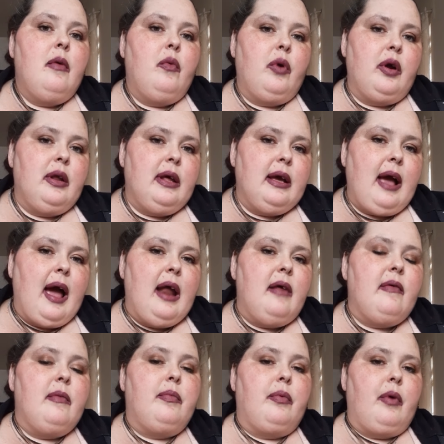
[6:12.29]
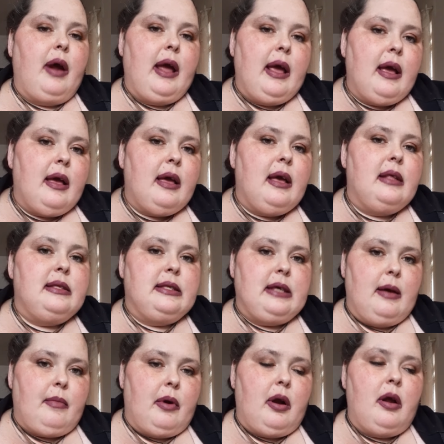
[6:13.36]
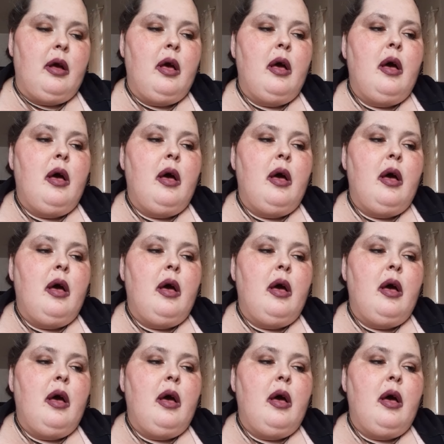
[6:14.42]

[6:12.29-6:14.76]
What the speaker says: we're going to get kind of a break in summer,